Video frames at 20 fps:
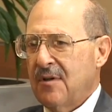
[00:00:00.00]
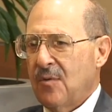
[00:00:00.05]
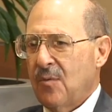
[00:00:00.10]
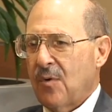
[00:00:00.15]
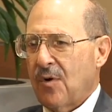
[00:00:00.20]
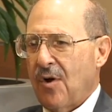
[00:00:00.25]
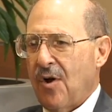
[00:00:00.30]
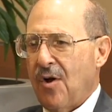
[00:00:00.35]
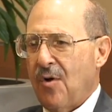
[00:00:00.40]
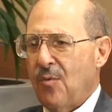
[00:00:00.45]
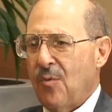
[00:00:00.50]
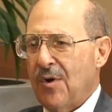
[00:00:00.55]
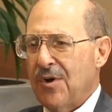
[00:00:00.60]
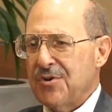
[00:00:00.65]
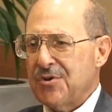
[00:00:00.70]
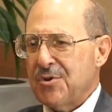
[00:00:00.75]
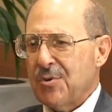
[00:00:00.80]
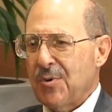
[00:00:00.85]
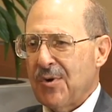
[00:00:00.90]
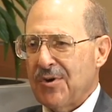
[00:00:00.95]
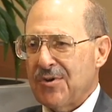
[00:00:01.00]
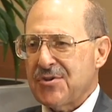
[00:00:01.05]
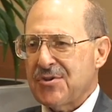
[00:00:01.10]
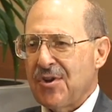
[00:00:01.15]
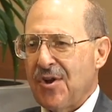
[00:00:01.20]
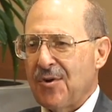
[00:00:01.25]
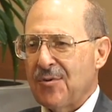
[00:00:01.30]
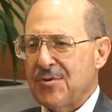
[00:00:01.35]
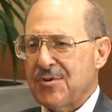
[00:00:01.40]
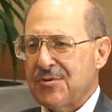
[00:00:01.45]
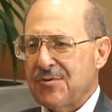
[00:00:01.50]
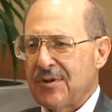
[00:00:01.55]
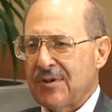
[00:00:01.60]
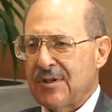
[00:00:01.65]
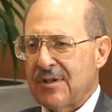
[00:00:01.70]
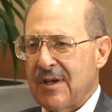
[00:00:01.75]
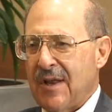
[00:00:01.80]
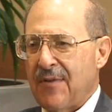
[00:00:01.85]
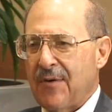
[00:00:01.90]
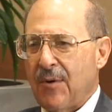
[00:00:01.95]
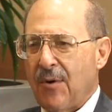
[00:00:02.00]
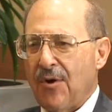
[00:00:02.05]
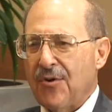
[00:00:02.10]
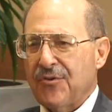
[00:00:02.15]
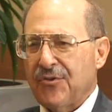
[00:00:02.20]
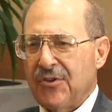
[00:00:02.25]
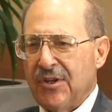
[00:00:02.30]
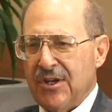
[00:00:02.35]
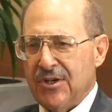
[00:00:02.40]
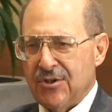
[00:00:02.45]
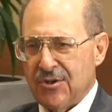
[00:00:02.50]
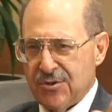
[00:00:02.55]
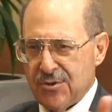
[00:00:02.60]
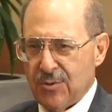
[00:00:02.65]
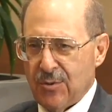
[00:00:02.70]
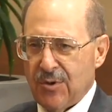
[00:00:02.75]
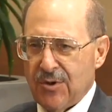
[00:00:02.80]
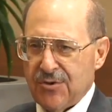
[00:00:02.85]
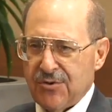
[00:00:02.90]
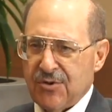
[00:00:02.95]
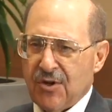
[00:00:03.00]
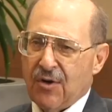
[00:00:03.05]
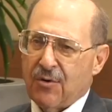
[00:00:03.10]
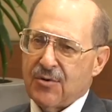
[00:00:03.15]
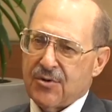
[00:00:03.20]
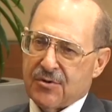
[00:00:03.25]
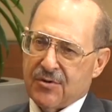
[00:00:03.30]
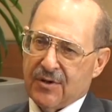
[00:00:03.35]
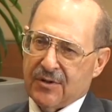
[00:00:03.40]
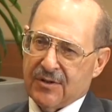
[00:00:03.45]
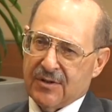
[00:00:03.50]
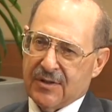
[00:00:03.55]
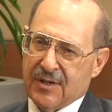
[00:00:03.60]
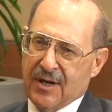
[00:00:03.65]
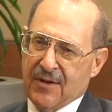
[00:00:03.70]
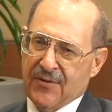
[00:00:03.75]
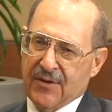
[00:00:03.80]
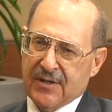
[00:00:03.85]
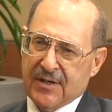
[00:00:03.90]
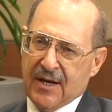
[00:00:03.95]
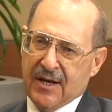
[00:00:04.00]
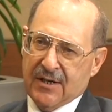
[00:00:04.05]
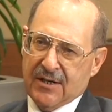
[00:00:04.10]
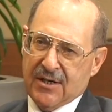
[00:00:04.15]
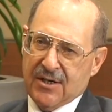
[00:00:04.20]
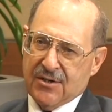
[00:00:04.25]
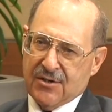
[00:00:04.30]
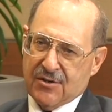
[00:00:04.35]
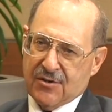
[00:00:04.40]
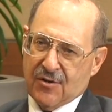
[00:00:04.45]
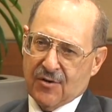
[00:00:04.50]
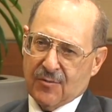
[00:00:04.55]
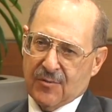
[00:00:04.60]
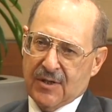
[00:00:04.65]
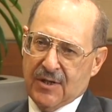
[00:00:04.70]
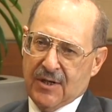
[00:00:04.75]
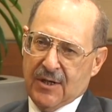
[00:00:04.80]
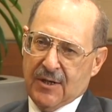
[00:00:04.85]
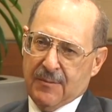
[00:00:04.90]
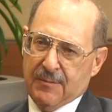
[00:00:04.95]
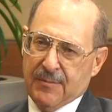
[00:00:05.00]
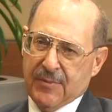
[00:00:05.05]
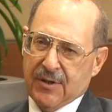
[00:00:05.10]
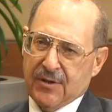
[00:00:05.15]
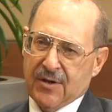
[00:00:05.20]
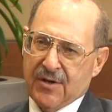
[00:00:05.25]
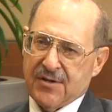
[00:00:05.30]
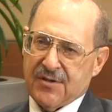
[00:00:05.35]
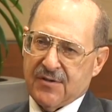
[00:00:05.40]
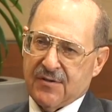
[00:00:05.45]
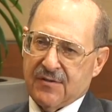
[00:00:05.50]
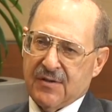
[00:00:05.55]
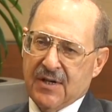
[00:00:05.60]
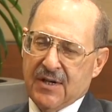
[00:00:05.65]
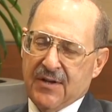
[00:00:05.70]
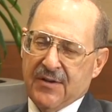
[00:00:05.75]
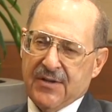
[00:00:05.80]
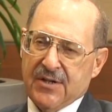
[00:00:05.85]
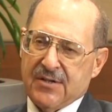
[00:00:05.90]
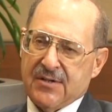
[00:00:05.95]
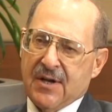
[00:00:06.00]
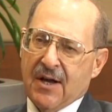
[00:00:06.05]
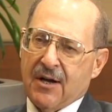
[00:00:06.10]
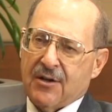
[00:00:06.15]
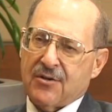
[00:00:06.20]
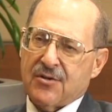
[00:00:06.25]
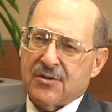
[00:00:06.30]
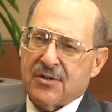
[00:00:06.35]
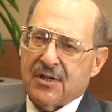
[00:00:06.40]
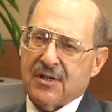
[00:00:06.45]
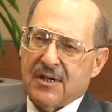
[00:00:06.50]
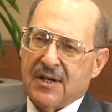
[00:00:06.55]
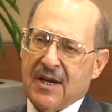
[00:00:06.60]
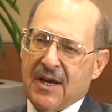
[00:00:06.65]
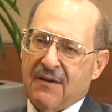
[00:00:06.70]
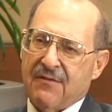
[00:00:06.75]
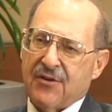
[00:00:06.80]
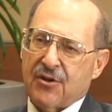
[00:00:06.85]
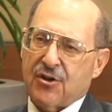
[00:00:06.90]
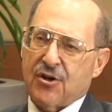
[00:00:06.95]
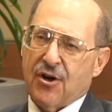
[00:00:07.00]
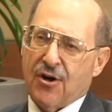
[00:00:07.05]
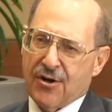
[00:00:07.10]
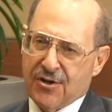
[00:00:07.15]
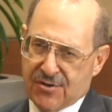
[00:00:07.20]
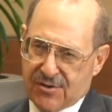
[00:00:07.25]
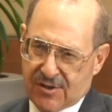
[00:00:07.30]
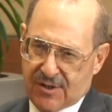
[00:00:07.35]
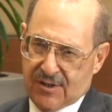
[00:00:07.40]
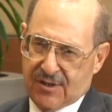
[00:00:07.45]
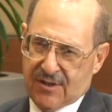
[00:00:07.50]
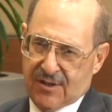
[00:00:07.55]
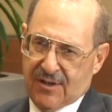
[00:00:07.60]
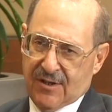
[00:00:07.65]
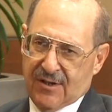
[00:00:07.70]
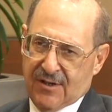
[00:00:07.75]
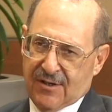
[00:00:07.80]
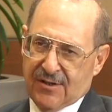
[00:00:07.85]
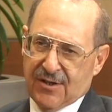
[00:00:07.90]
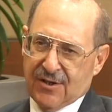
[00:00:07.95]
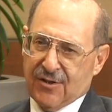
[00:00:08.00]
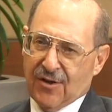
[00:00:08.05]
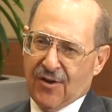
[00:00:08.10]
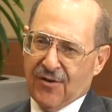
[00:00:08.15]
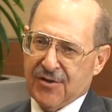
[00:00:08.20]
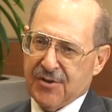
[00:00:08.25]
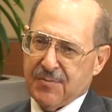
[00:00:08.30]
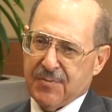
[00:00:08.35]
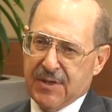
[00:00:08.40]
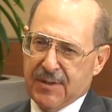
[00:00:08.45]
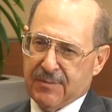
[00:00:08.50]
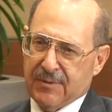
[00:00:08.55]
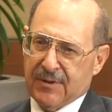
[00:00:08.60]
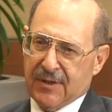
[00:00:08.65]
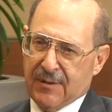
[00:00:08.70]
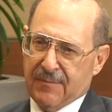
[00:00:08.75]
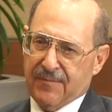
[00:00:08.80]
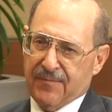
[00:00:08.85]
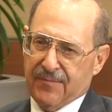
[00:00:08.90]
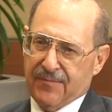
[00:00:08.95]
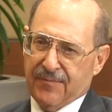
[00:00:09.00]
were all ones who were on a salt-restricted diet. They're all seniors who were on a salt-restricted diet. They died of heat stroke because these doctors didn't have the courtesy to call these people up,